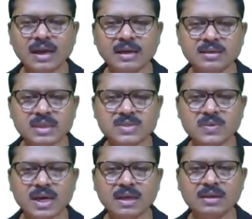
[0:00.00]
and this
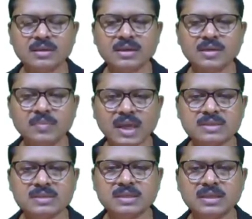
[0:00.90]
coil
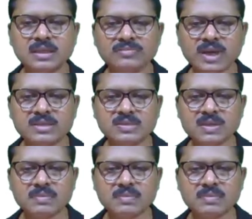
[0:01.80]
means the difference